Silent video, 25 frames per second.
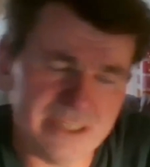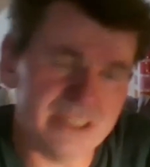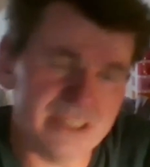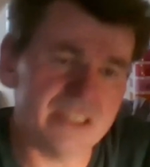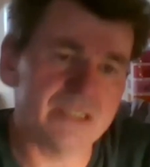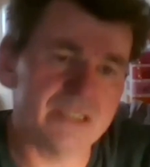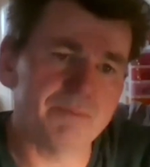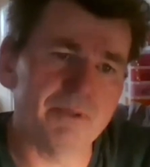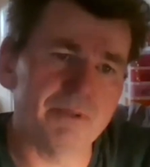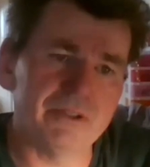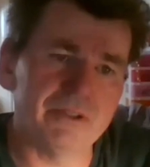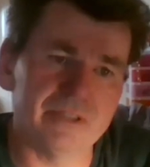
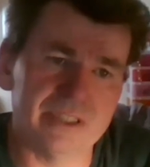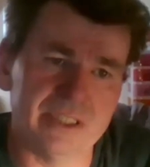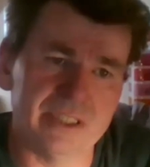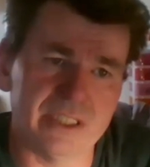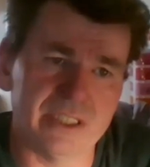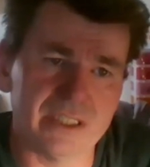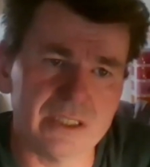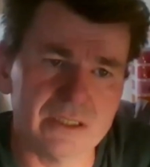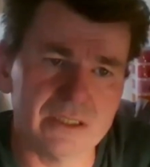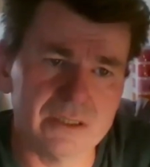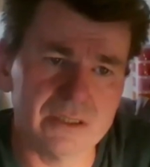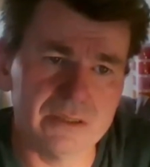
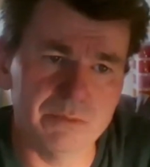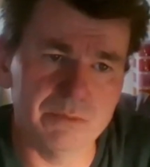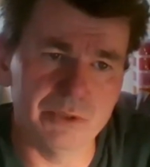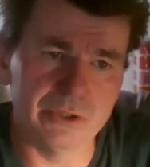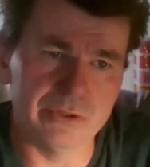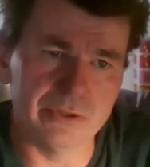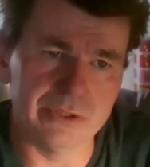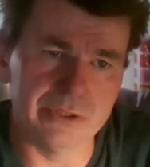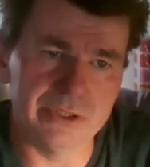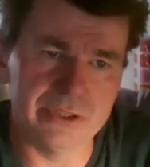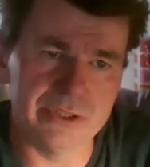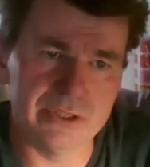dispiriting, to be
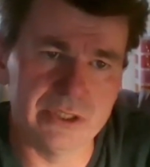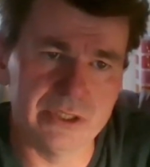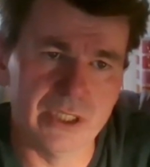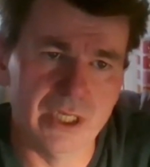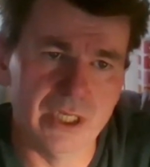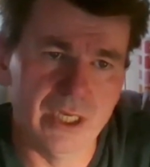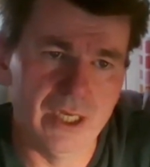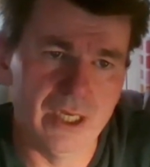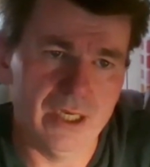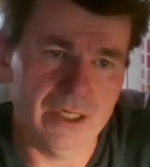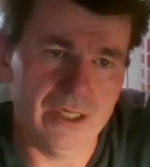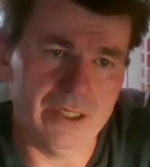honest.
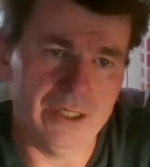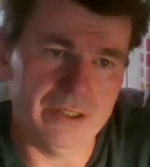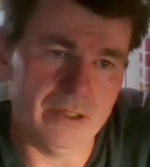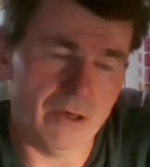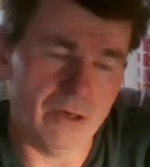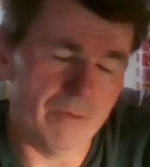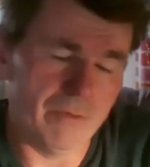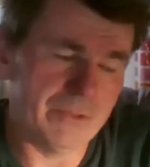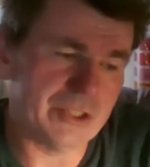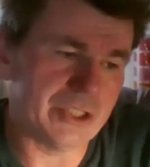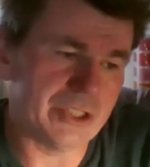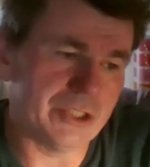And
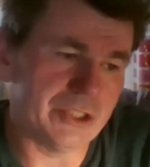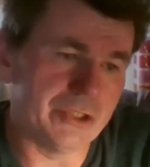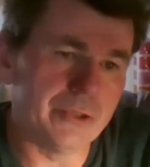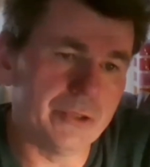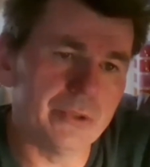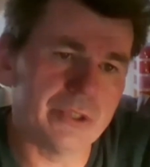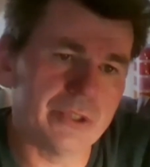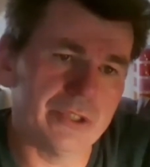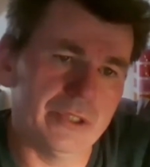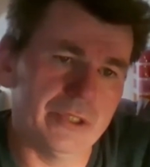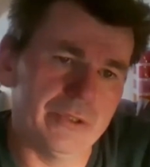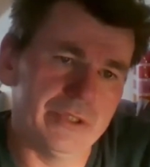obviously,
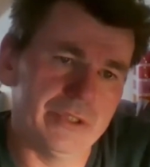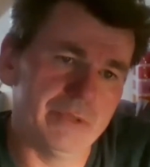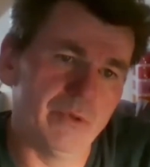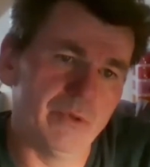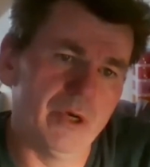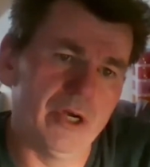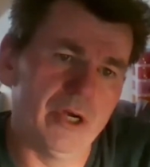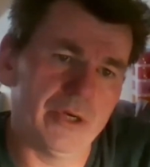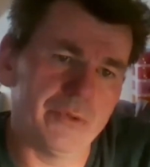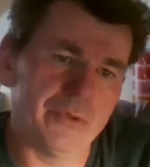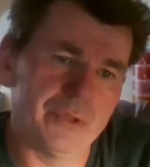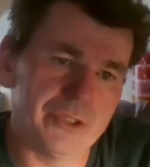you can only
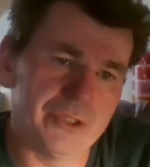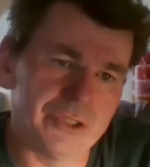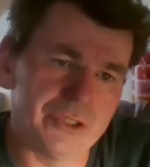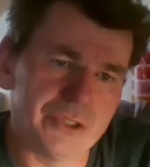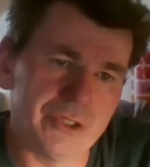work on